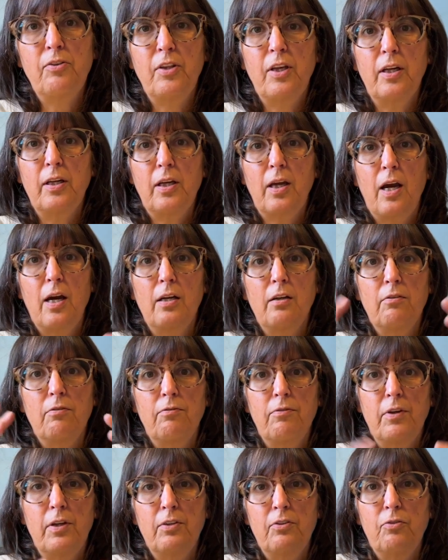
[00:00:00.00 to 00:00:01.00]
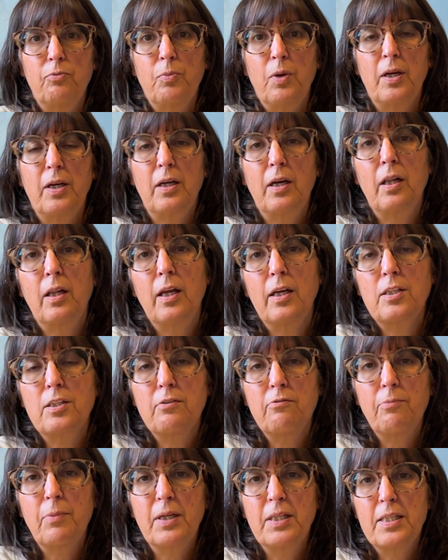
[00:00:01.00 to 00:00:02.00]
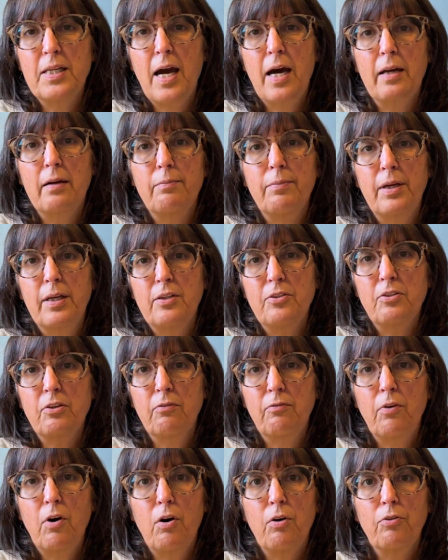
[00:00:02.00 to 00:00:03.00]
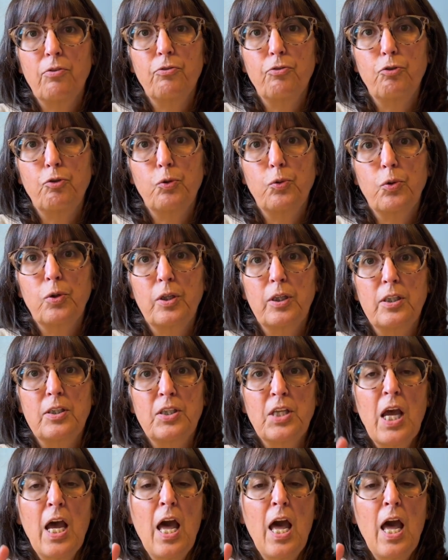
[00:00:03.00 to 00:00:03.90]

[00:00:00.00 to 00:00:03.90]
that kind of is my collective, my database of all the stories